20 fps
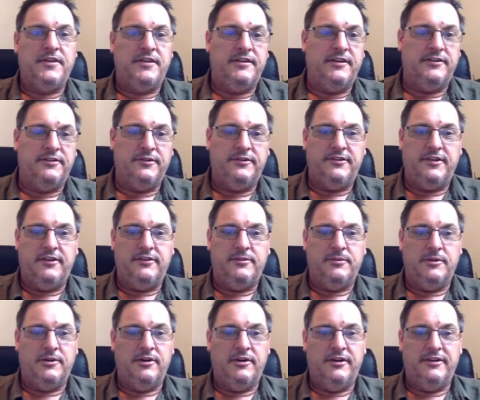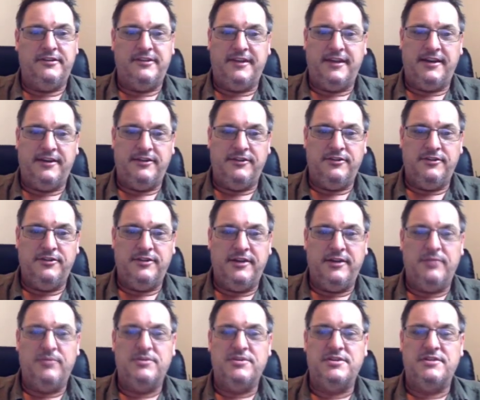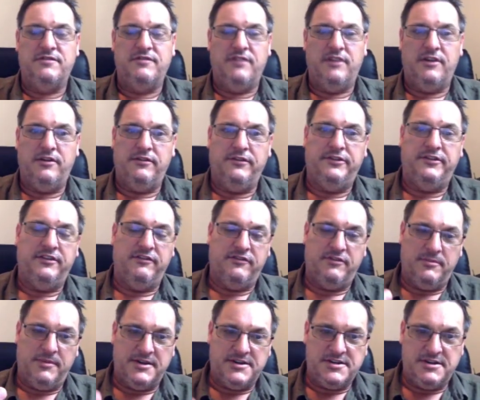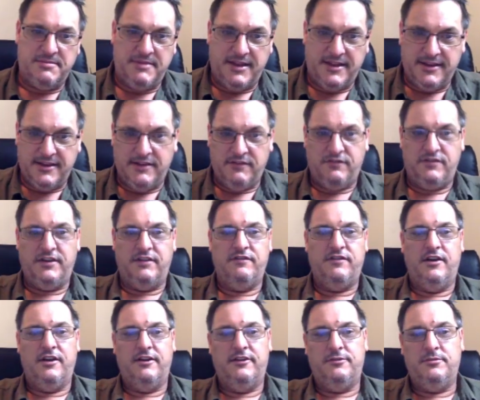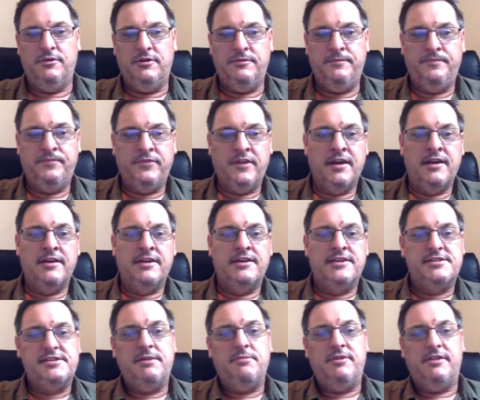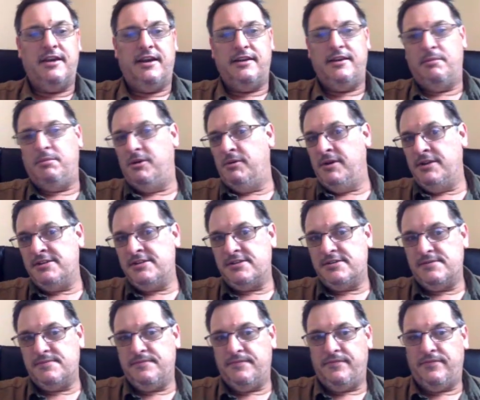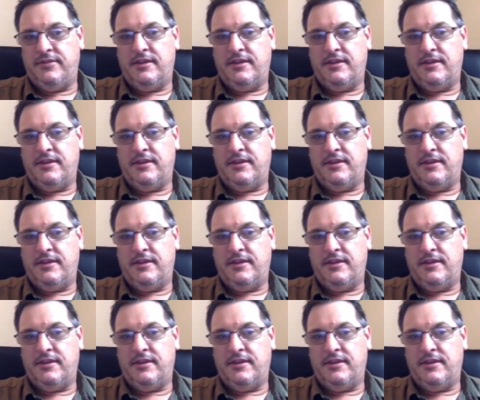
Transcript: there's also some guides on how to do that, which involves information about the config file as well. Same with A W S.